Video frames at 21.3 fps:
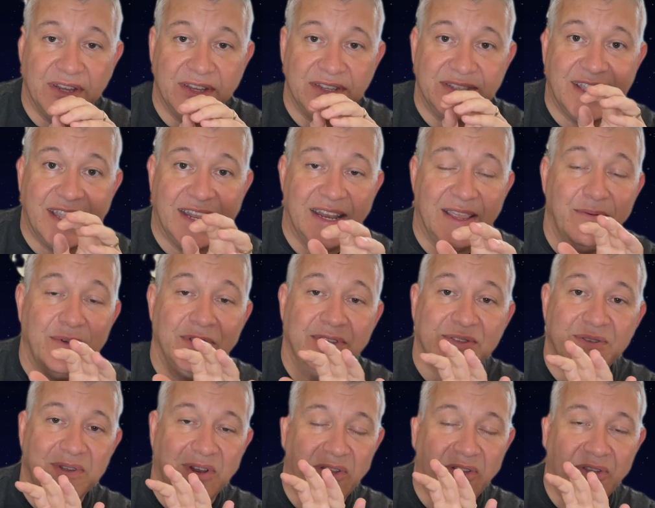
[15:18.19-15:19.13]
incidentally,
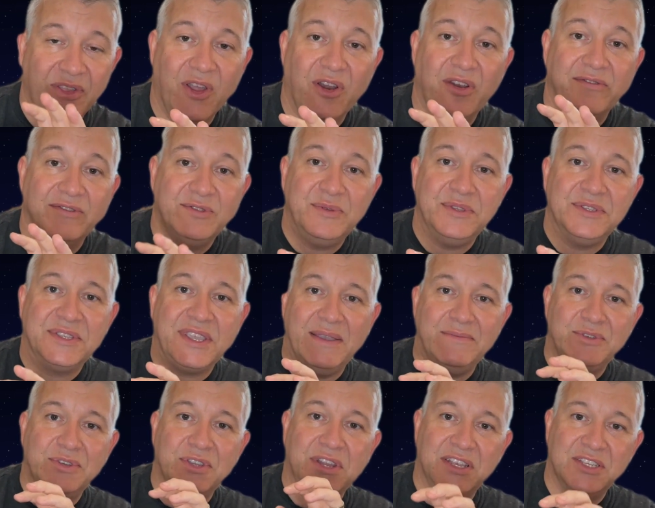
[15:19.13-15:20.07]
which a lot of the Oliver Twins
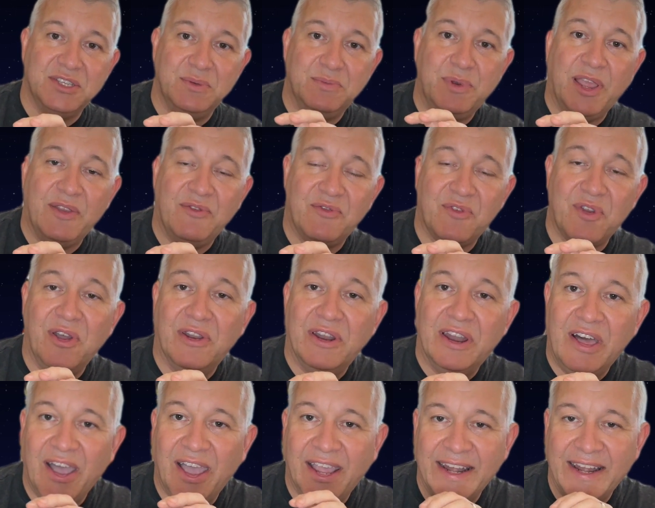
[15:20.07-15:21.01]
games you can actually play free
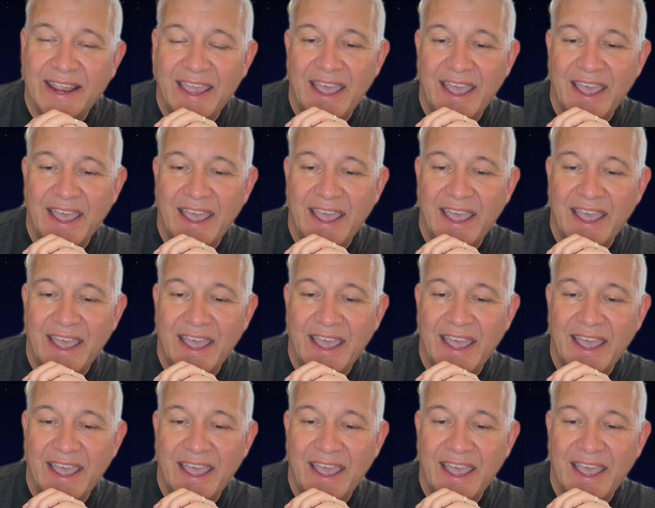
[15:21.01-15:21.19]
online.